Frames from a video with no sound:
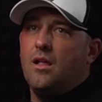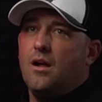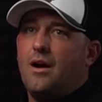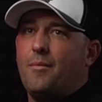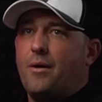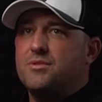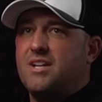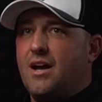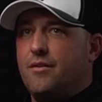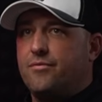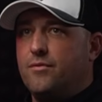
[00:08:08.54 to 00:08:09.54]
Um, I was
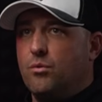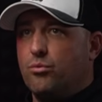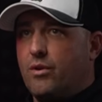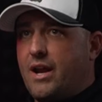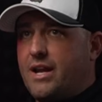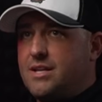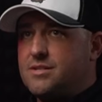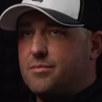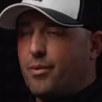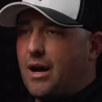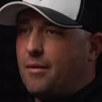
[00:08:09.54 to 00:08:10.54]
kind of
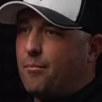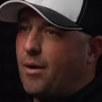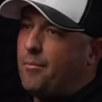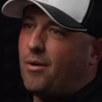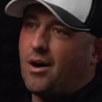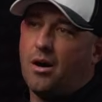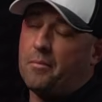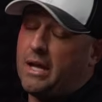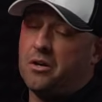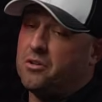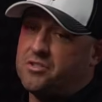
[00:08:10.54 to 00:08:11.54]
raised by my mom
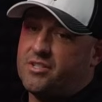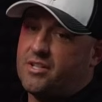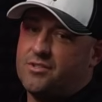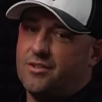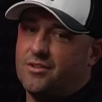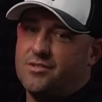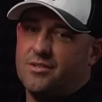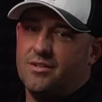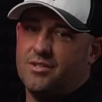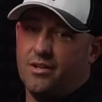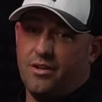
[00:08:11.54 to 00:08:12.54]
and her sisters.
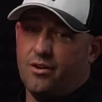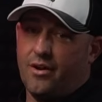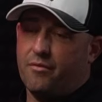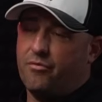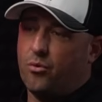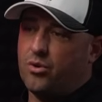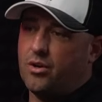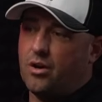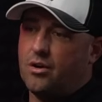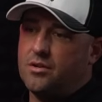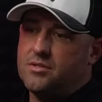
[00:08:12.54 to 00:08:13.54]
She, you know, he had four
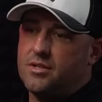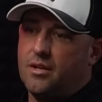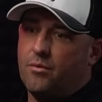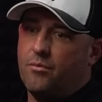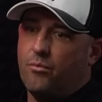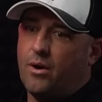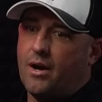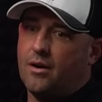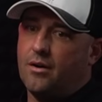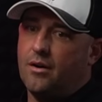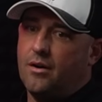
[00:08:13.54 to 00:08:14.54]
daughters,
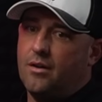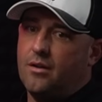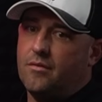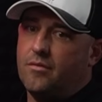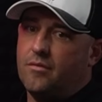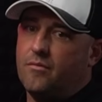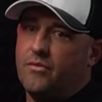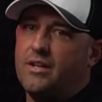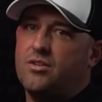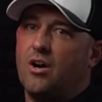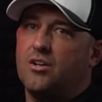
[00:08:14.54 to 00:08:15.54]
where they
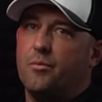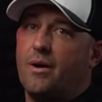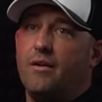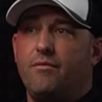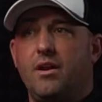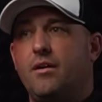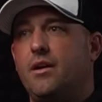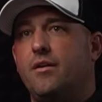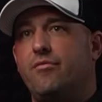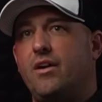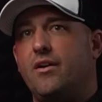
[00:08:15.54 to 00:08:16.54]
talked about it in a, in
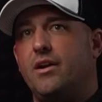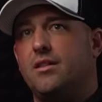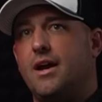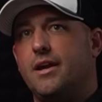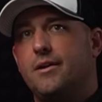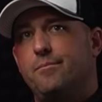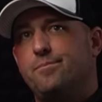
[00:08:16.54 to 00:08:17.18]
a very like,